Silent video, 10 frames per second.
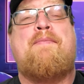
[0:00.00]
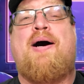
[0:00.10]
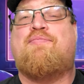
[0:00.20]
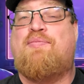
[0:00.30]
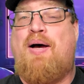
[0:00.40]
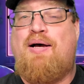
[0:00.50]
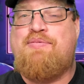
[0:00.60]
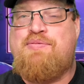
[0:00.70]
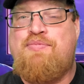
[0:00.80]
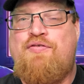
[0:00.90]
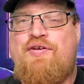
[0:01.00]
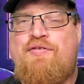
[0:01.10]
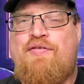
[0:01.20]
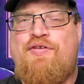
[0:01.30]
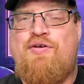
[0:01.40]
Bob for Bob's movie
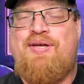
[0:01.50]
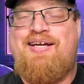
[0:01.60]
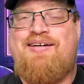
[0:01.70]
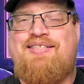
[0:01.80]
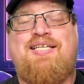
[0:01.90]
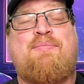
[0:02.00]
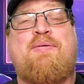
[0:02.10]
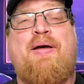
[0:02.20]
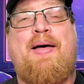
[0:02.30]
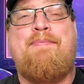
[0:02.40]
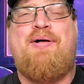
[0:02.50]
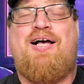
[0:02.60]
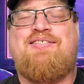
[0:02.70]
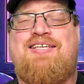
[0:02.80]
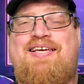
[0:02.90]
review here, and today we're
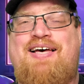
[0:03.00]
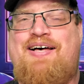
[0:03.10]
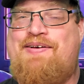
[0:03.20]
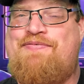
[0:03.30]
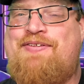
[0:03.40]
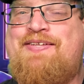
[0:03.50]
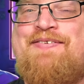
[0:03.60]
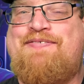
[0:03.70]
unboxing of